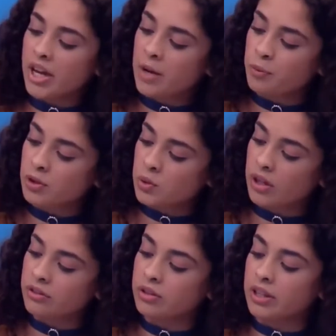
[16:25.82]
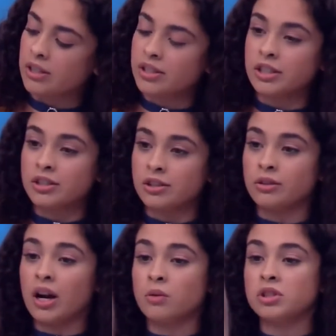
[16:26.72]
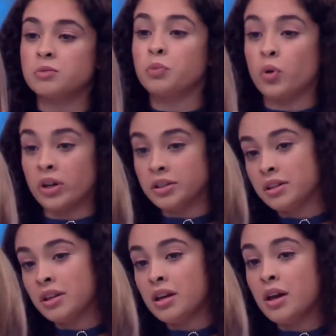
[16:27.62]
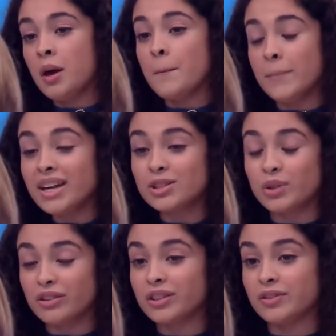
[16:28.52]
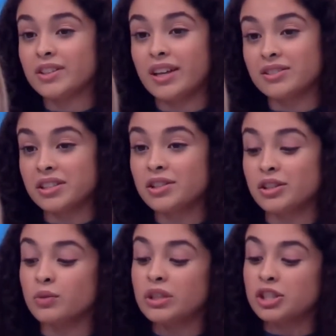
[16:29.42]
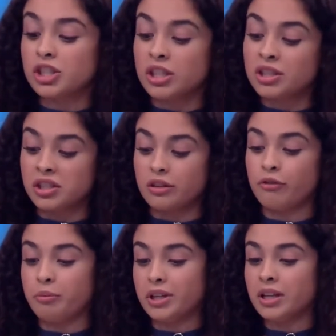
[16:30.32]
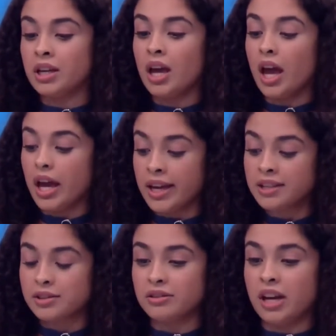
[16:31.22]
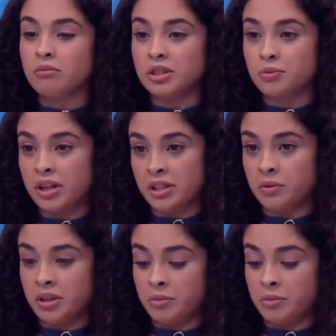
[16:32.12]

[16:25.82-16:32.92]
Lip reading: April 12, 2002. I was born May 12th of 2002 when she should have been 8 to 9 months pregnant